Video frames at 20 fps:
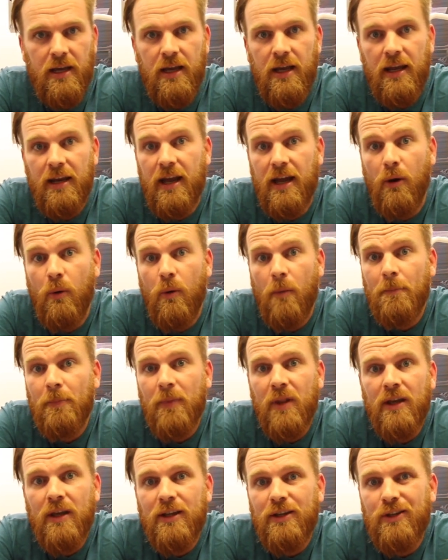Now,
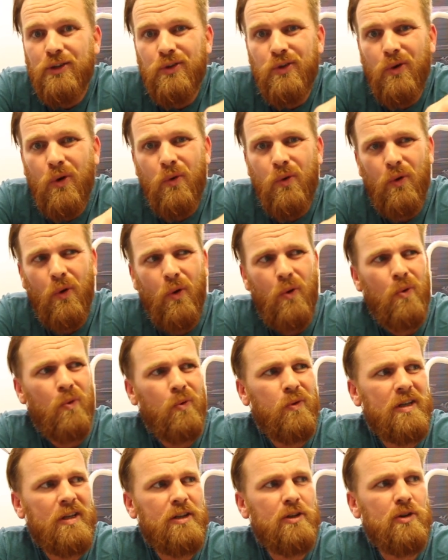you don't
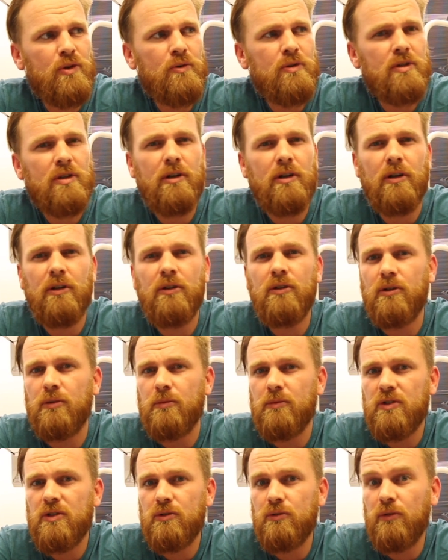only use
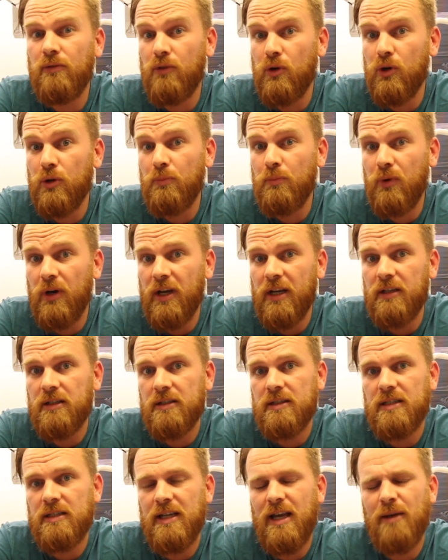condoms to avoid
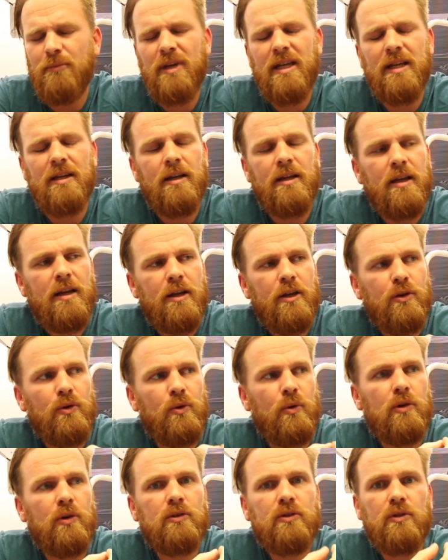pregnancy. I mean, you
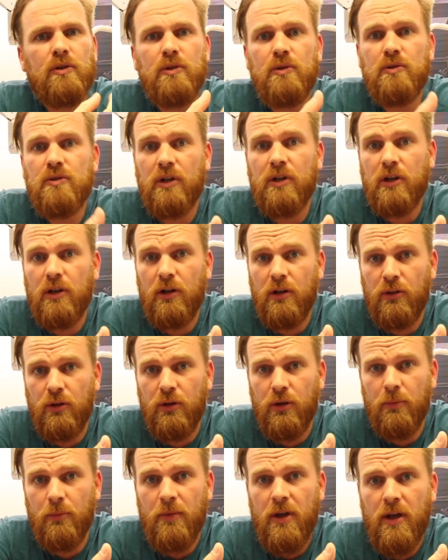also use a
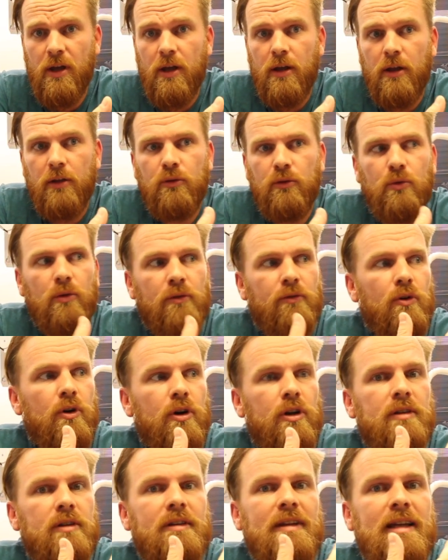condom to
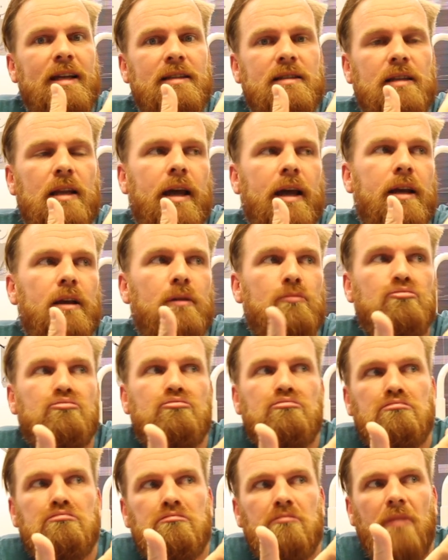avoid things like
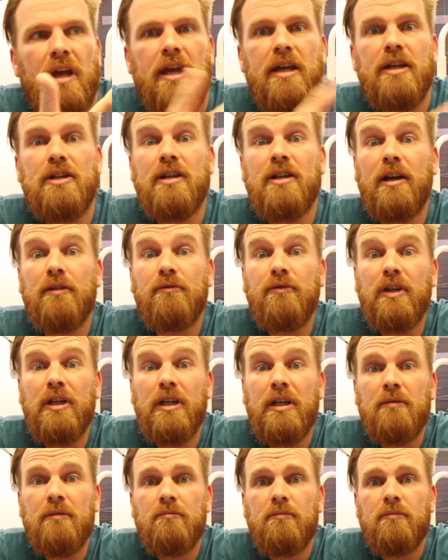
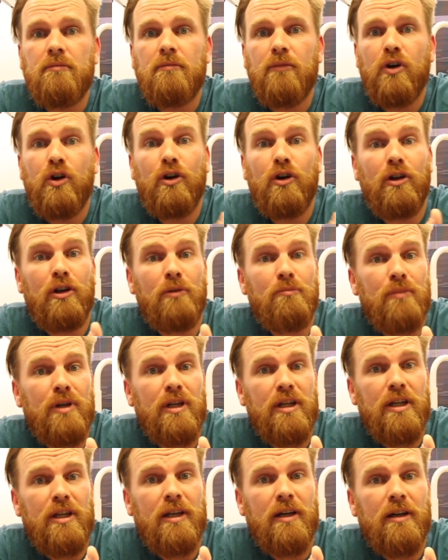HIV,
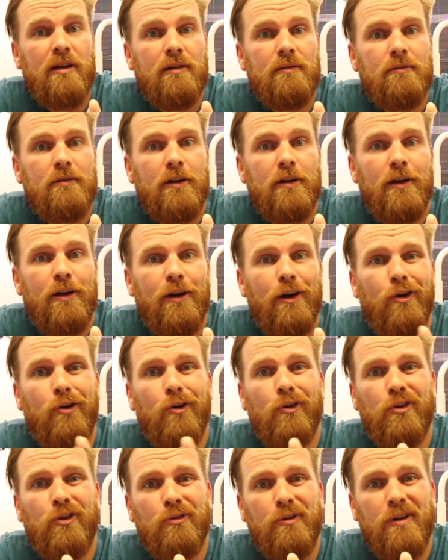chlamydia,
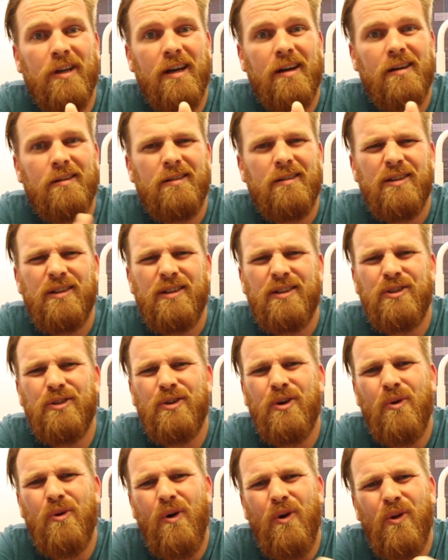gonorrhea, you
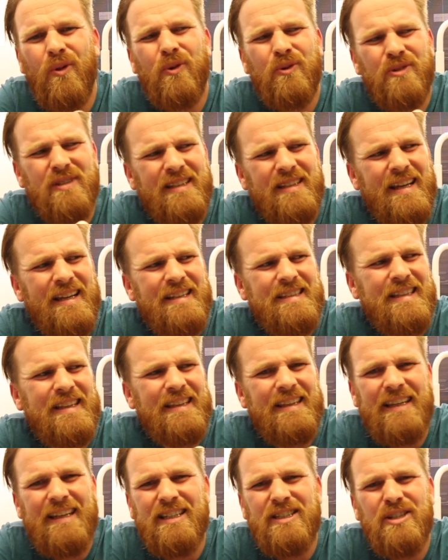know, all those nasty
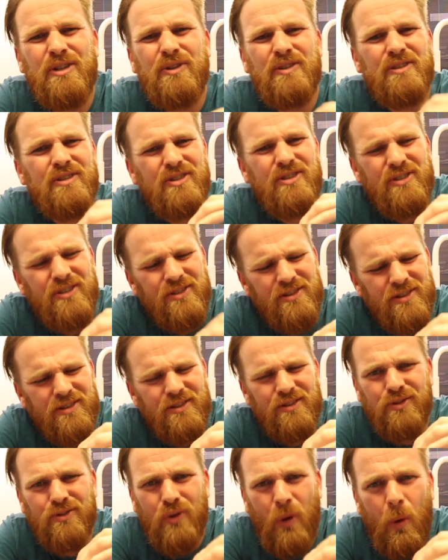things you
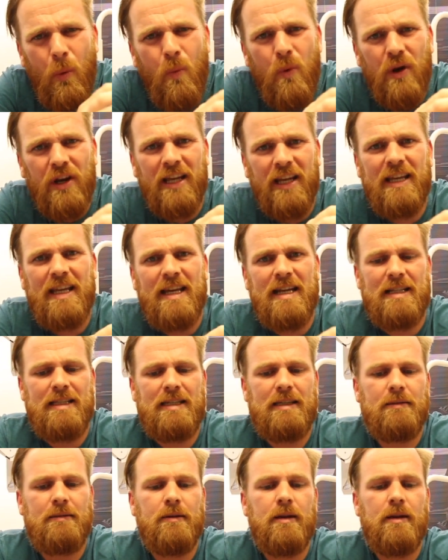just don't want to get.